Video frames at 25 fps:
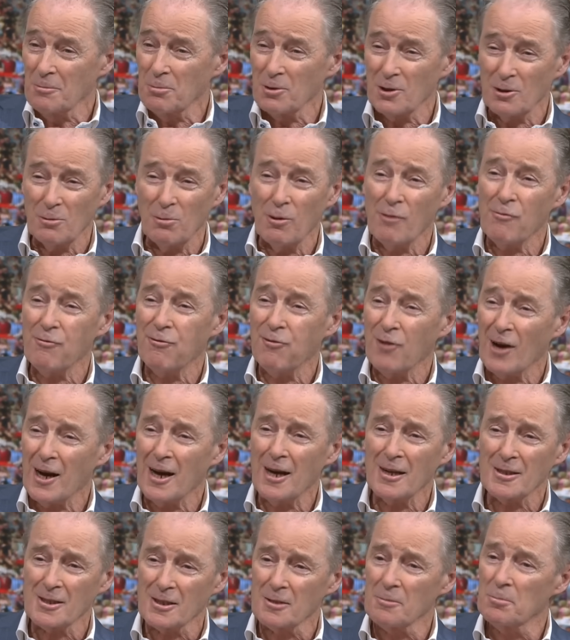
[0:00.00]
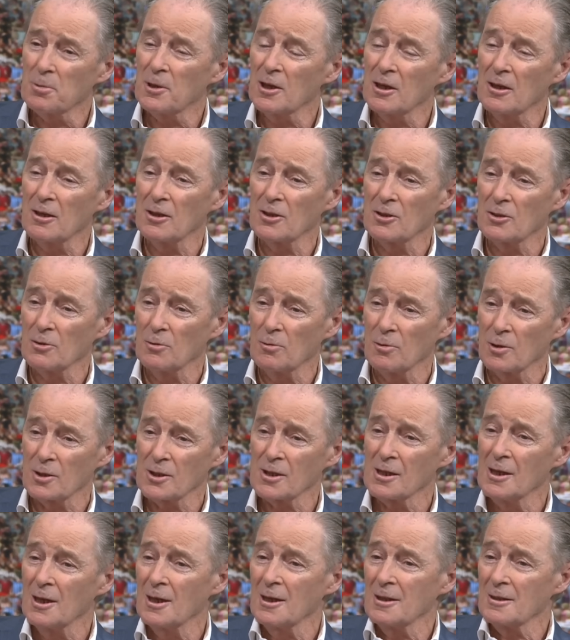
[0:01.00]
But they were far superior to
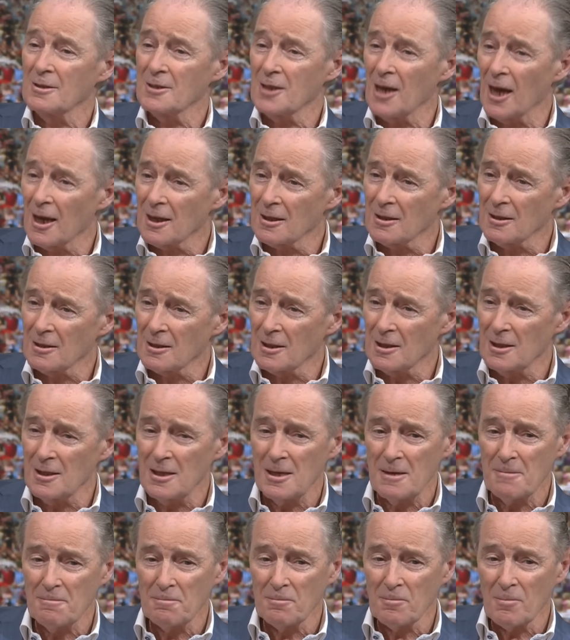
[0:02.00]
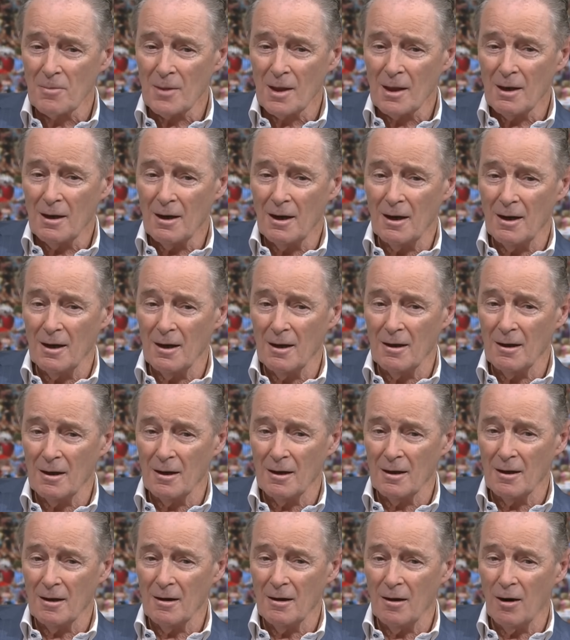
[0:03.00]
us technically,
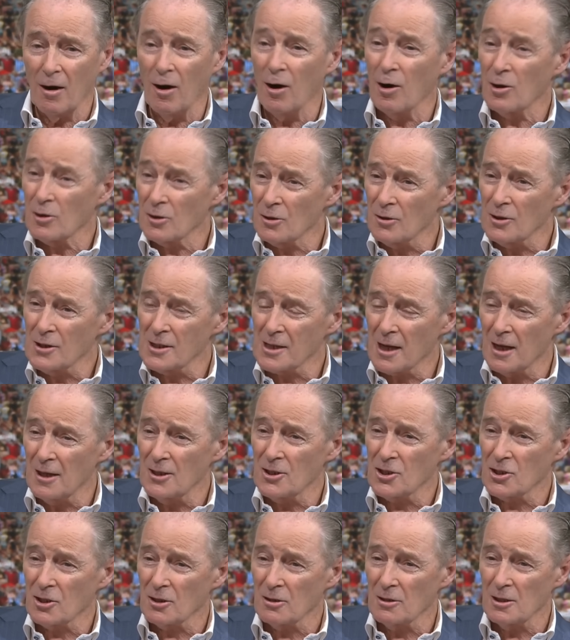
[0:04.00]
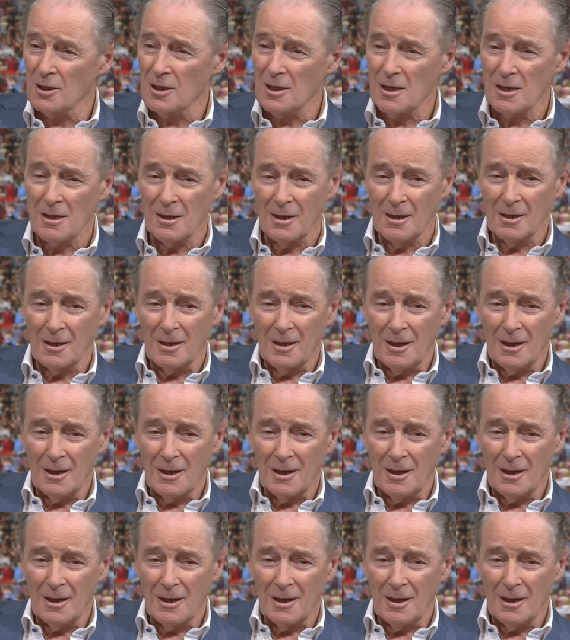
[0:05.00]
organisationally.